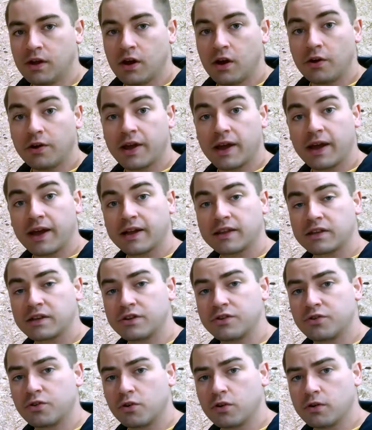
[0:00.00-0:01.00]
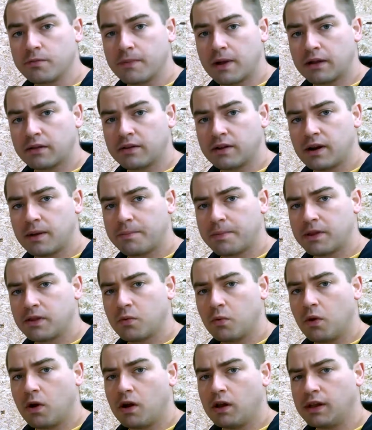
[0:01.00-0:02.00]
Okay, I got the controller mounted up on
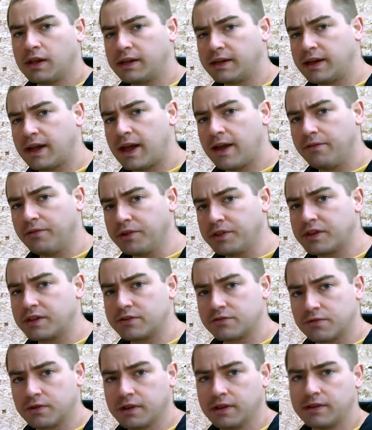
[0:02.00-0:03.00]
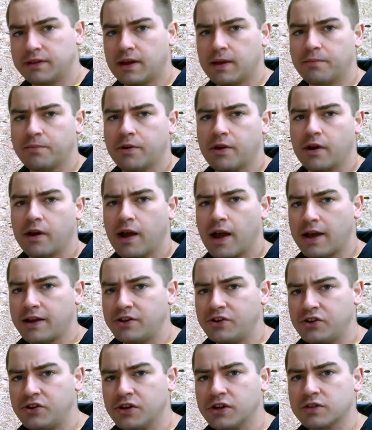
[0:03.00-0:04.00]
the wall and everything's really temporary. I
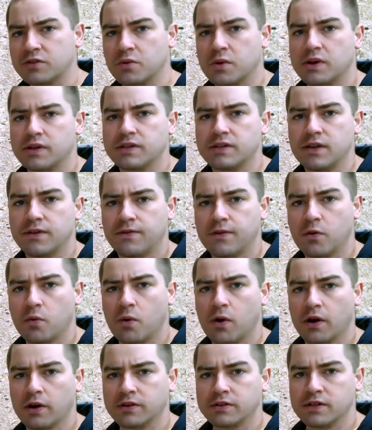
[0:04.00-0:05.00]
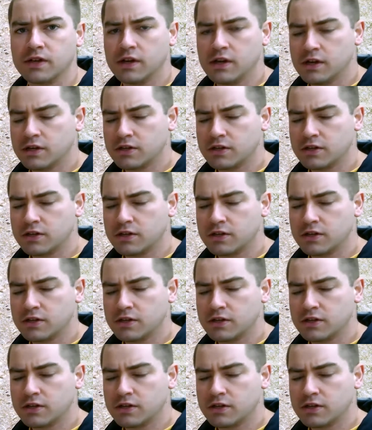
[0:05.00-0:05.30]
just wanna see if it works.